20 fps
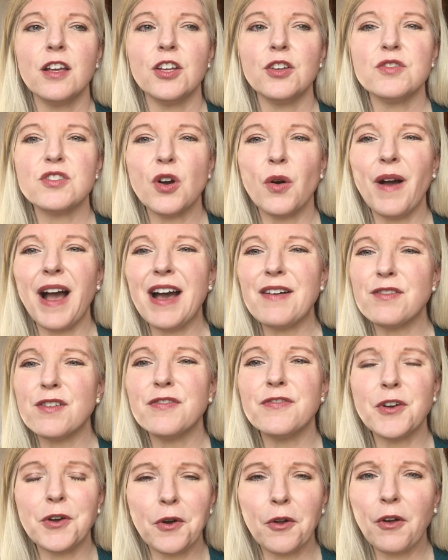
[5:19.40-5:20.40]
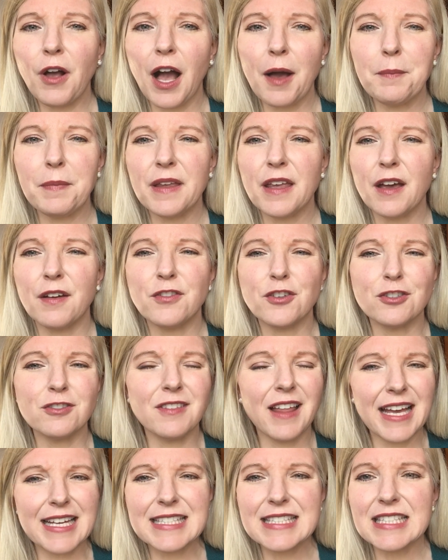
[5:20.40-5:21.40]
you don't have a photocopy of your
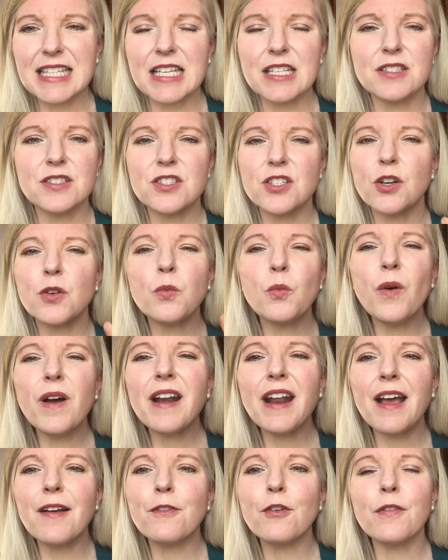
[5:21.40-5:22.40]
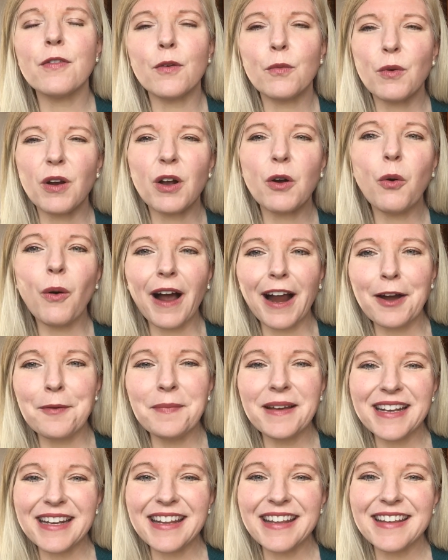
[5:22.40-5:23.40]
license, or whatever the
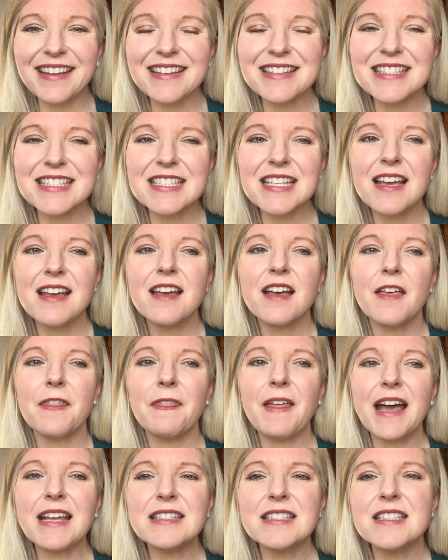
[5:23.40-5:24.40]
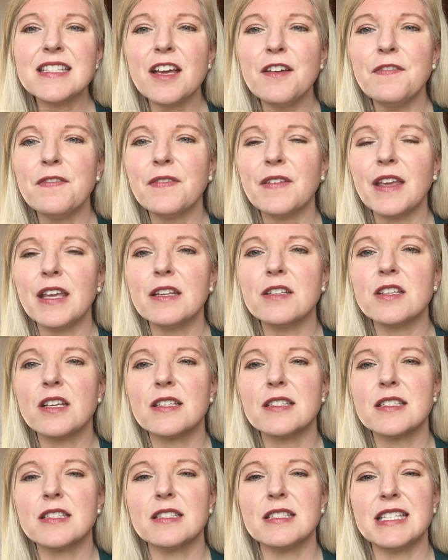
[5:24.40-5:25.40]
requirement is, that stuff can
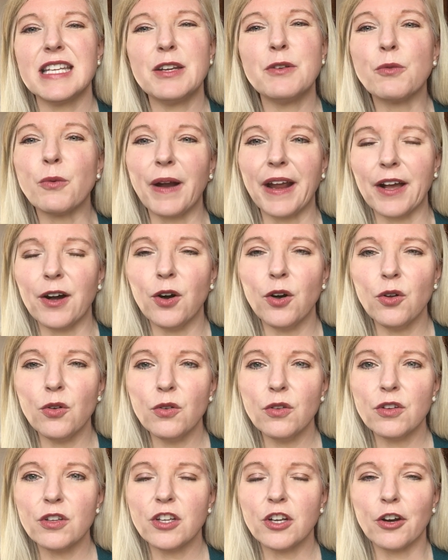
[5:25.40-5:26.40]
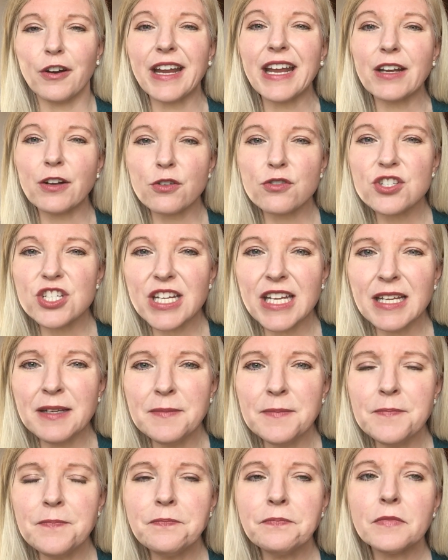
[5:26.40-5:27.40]
just derail your
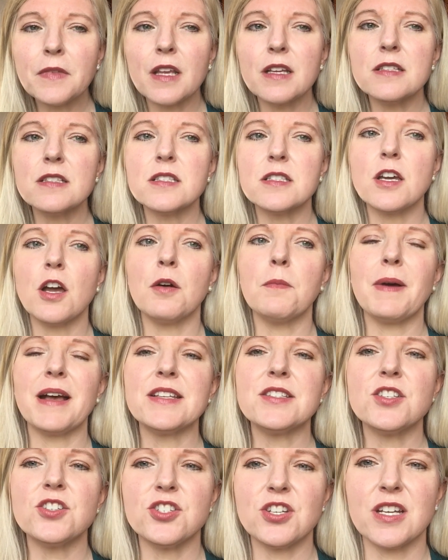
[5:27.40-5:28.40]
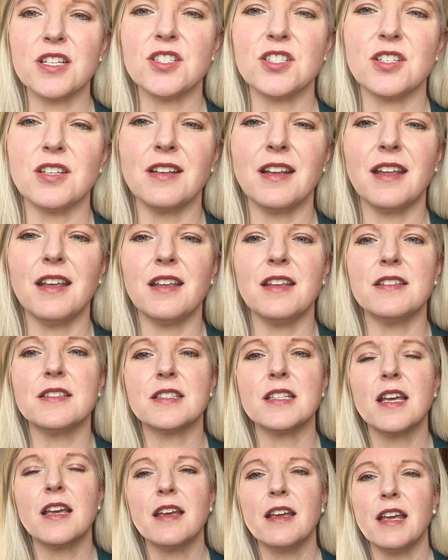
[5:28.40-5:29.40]
energy. And so my suggestion
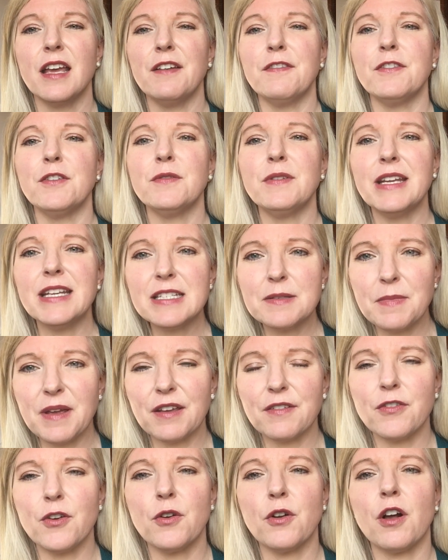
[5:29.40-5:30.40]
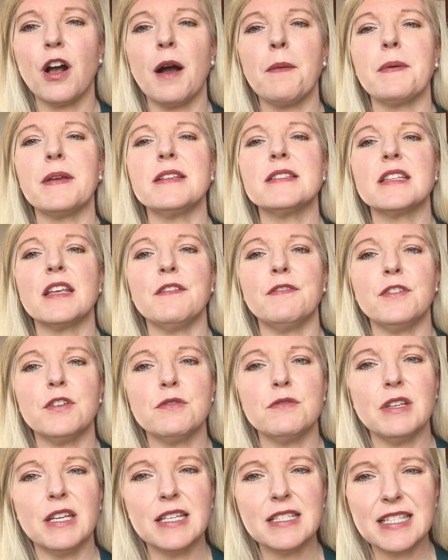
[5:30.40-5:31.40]
is, if you need to make photocopies, if you
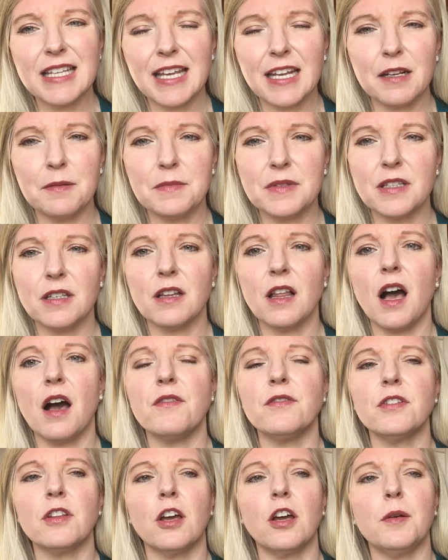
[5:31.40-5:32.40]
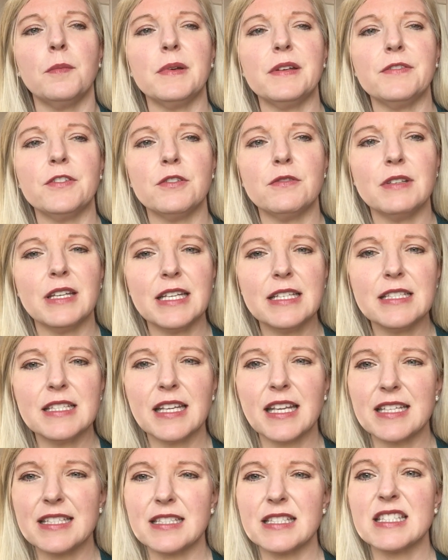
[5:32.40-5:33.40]
need to get a manila envelope, if you need to
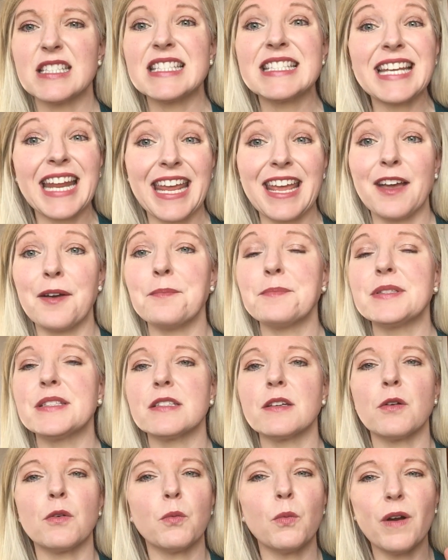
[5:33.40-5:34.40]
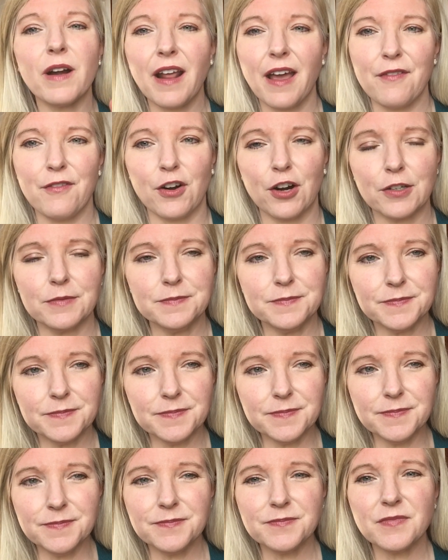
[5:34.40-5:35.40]
get stamps or whatever,
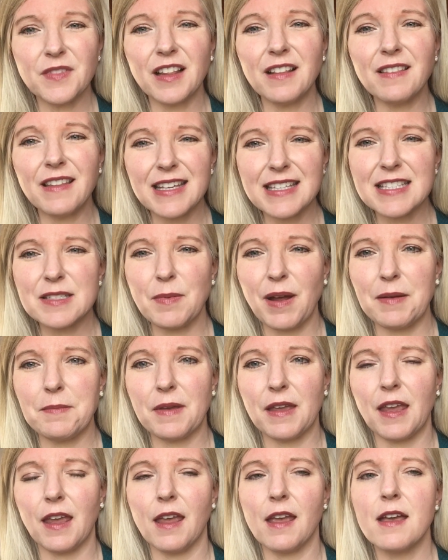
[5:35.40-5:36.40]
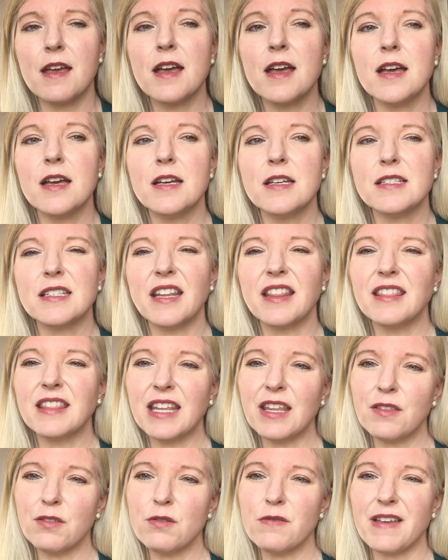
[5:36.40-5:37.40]
the list might be to
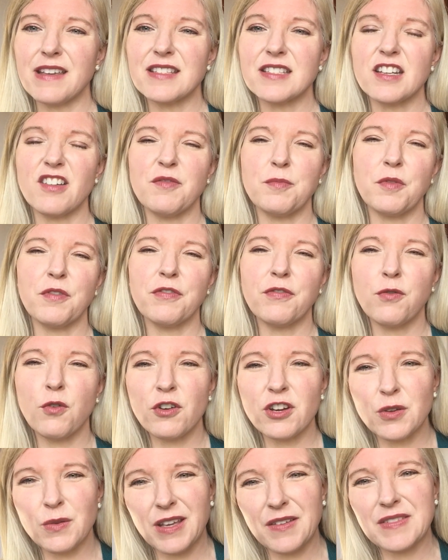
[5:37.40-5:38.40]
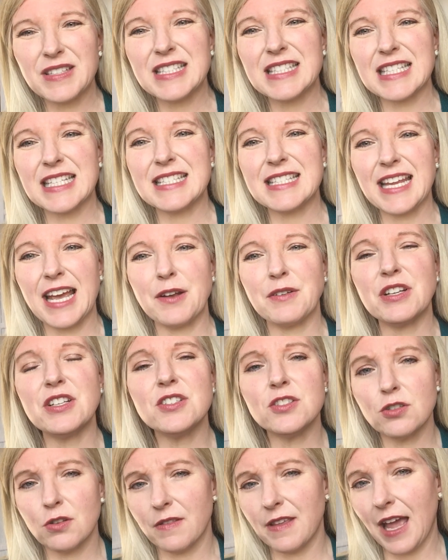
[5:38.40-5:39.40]
think through that stuff before you even sit down and
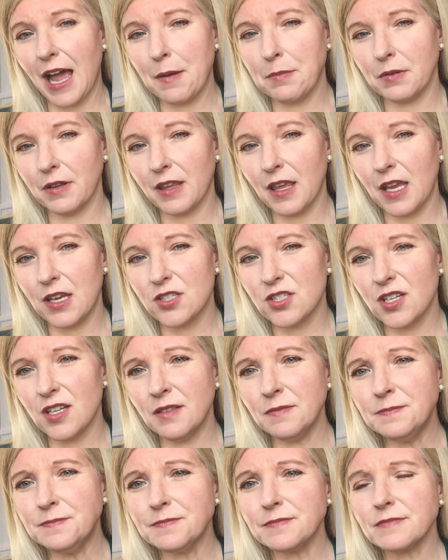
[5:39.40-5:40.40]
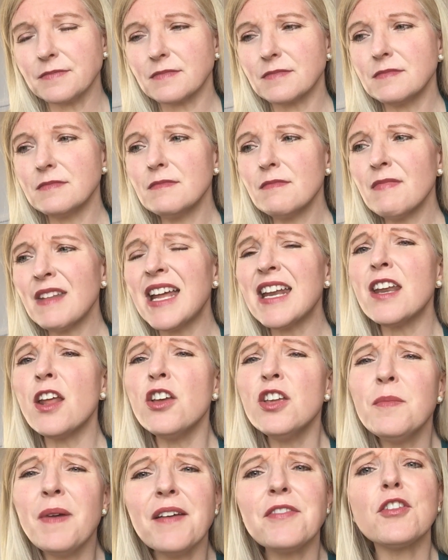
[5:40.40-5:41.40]
do the application. I know
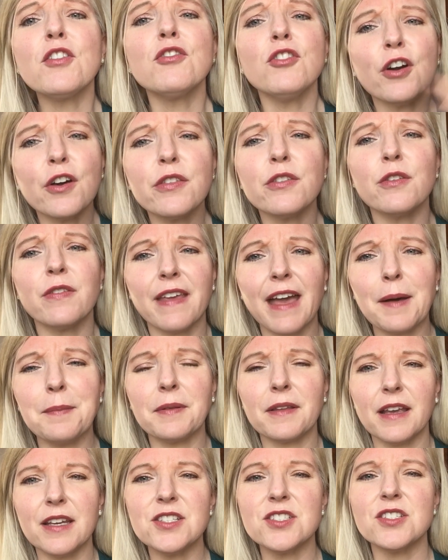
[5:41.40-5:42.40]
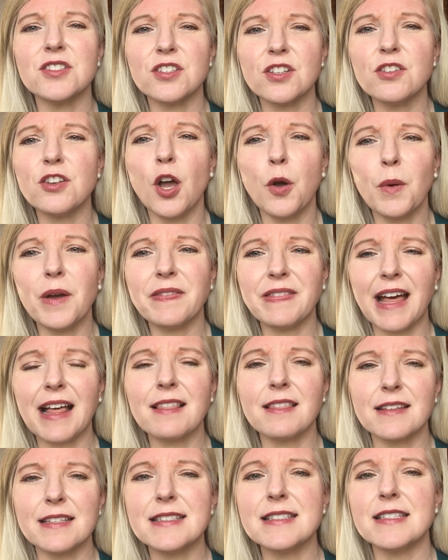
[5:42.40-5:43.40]
you may have to look through the application to know what
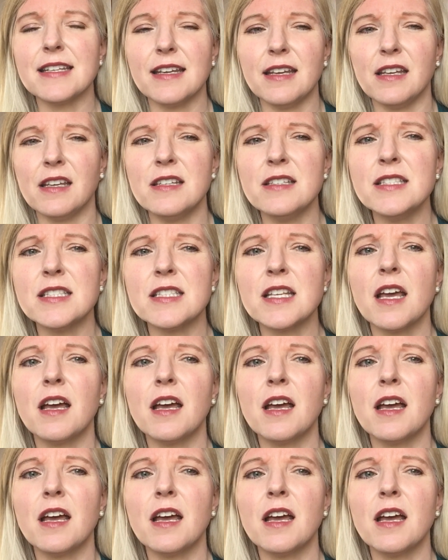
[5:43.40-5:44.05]
that list is,